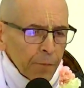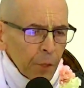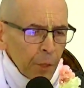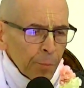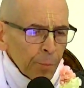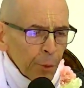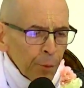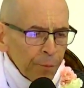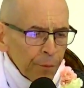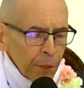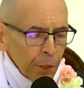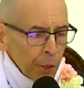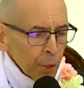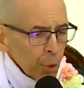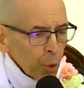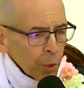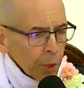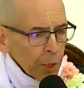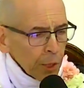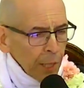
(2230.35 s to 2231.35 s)
a perfect
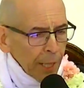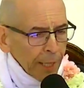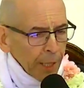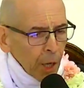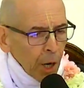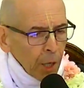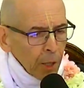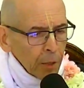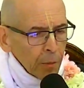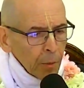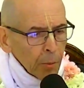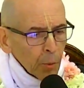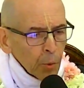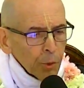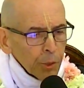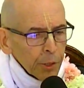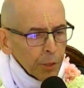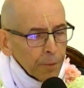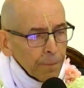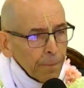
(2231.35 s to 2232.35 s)
yogi like Cardinal
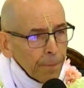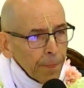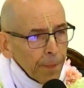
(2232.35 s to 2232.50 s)
Mooney,